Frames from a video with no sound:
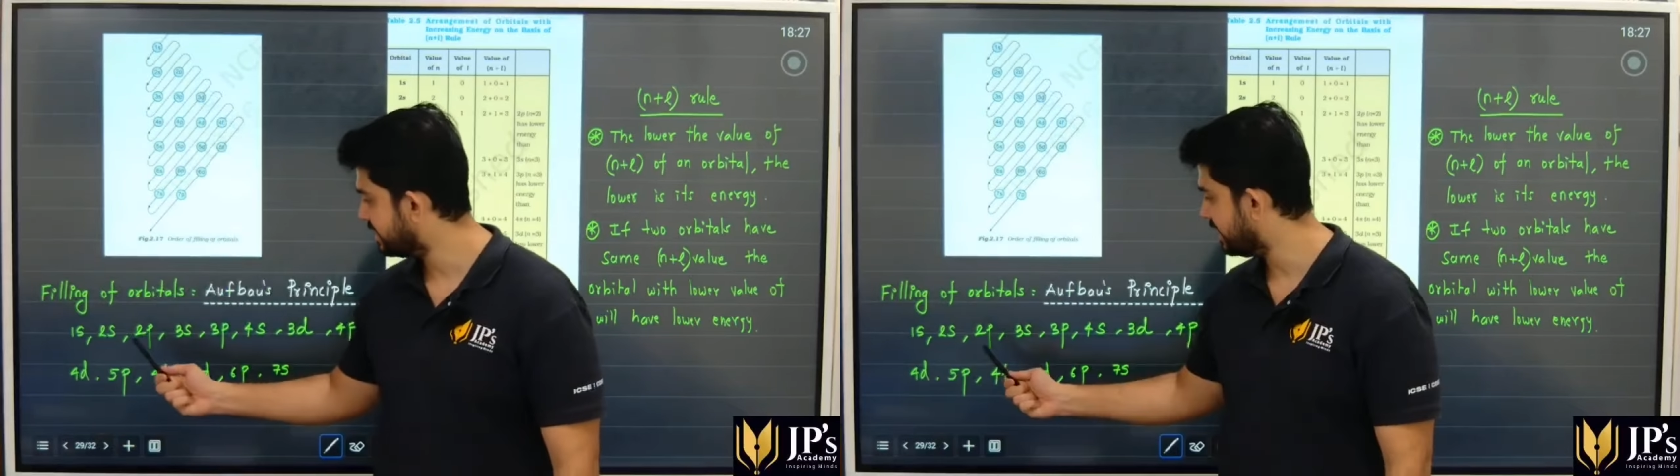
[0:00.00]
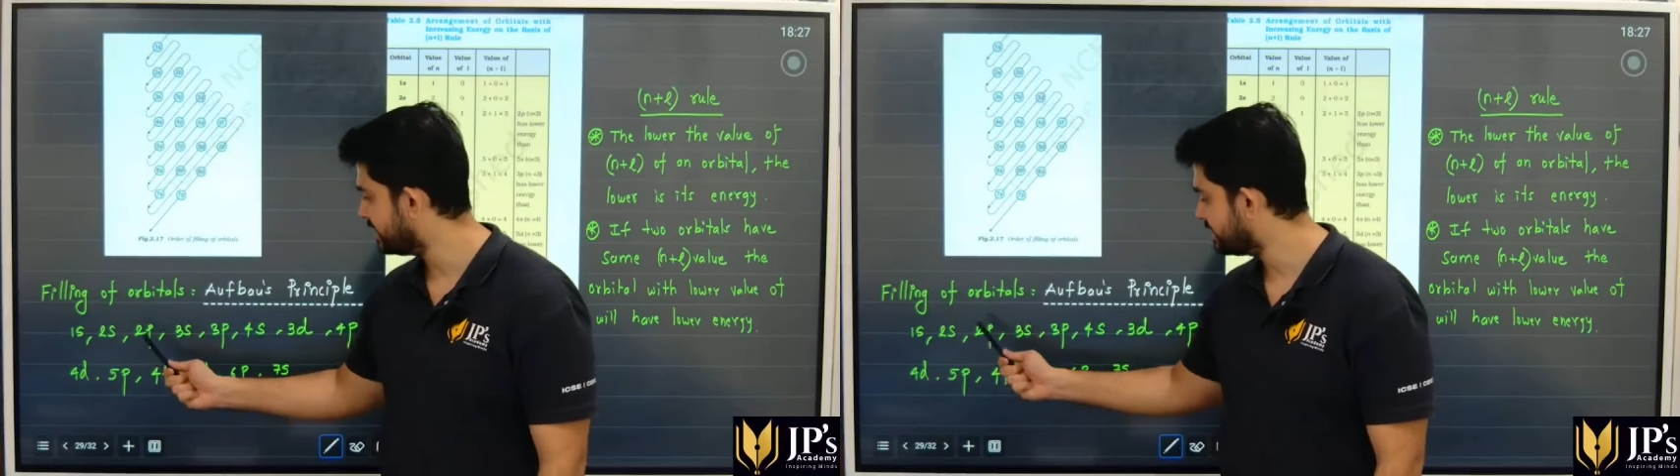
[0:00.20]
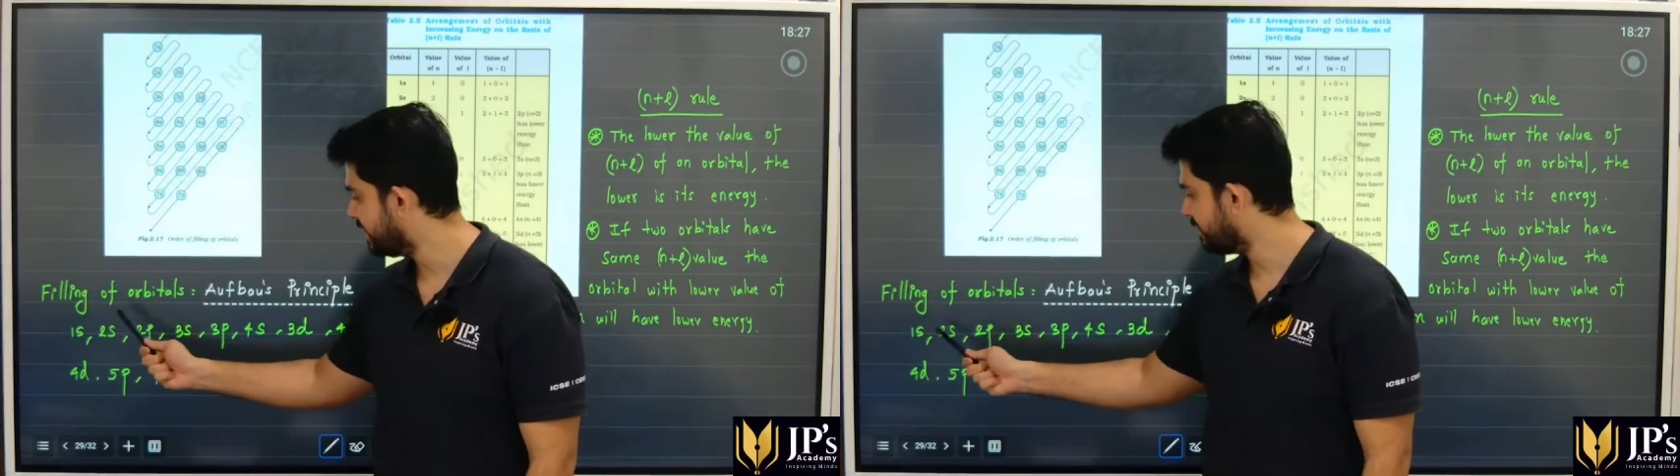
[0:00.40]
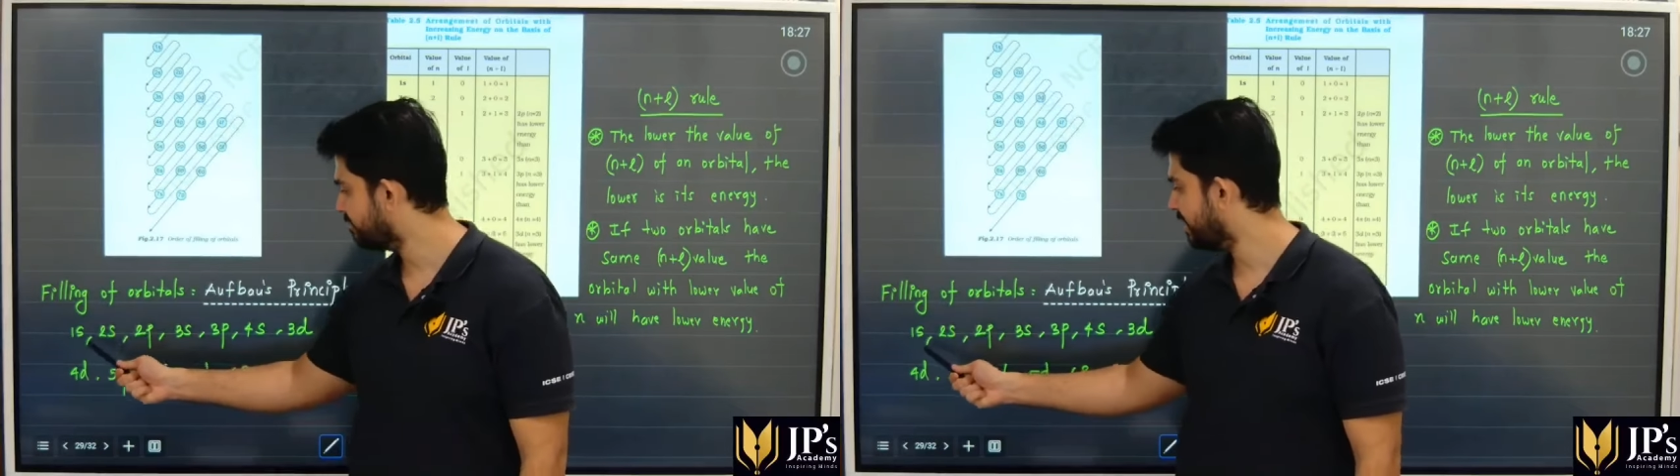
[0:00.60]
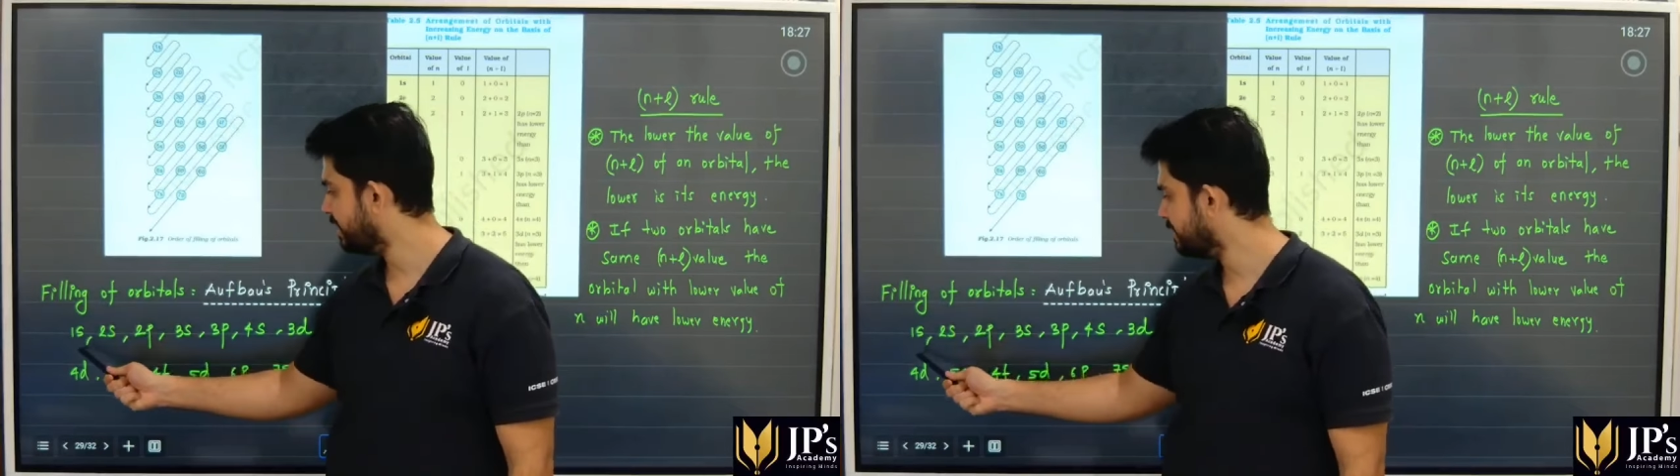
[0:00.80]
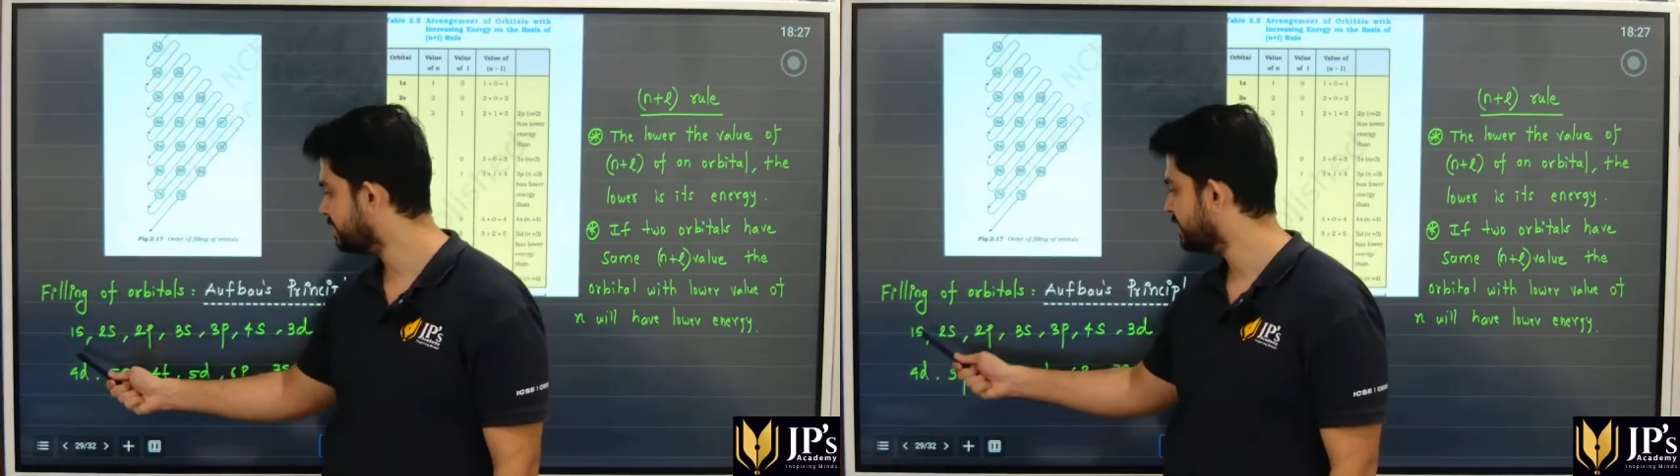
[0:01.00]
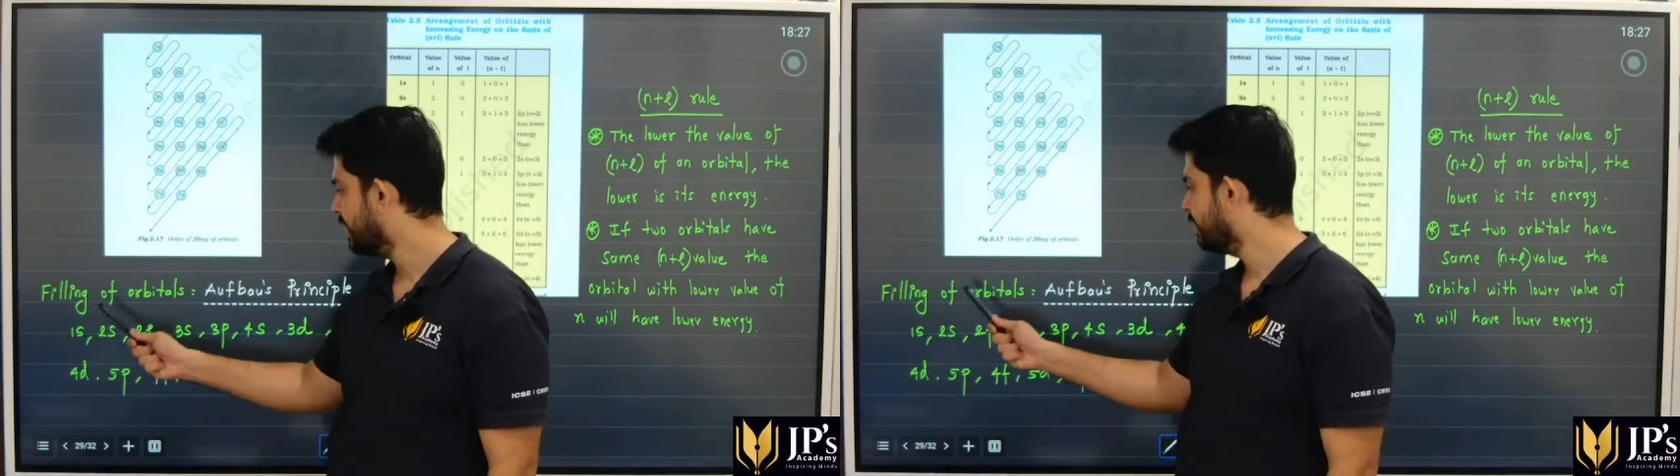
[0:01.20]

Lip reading: less than 1s,